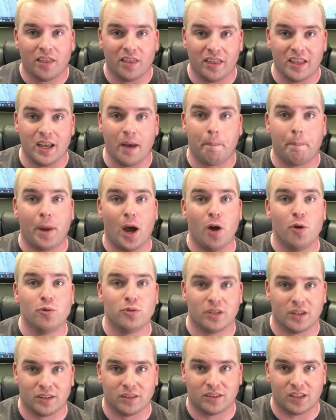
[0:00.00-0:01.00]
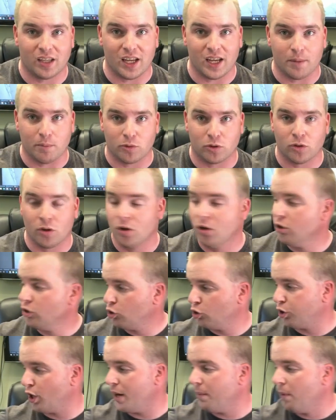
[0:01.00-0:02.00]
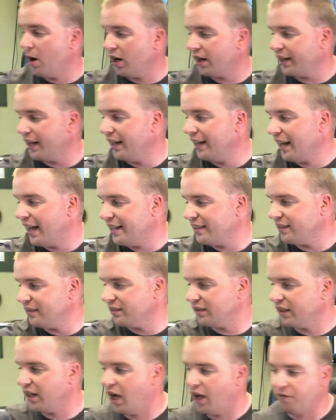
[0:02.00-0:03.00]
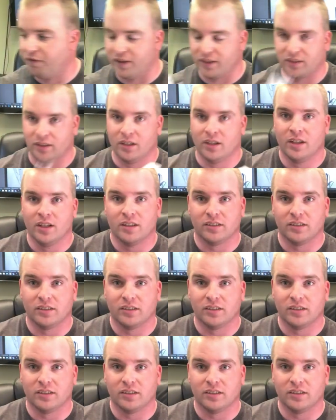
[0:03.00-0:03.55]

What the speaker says: the opposing team's trademark and licensing office.